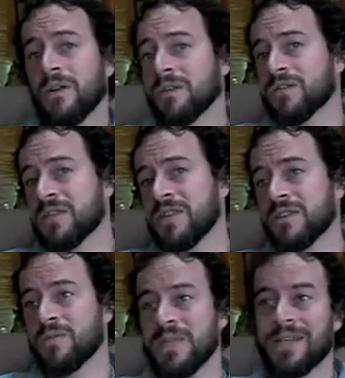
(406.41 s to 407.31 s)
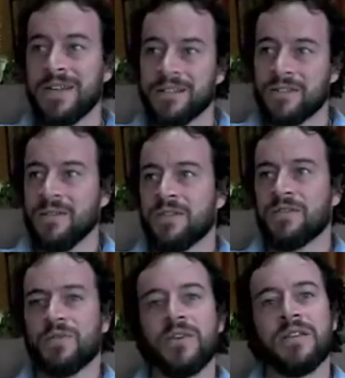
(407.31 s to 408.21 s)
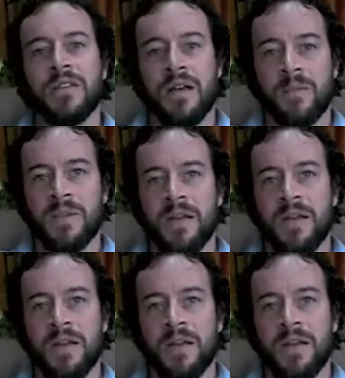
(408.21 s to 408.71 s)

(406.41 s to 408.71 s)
all those things, we can actually treat them.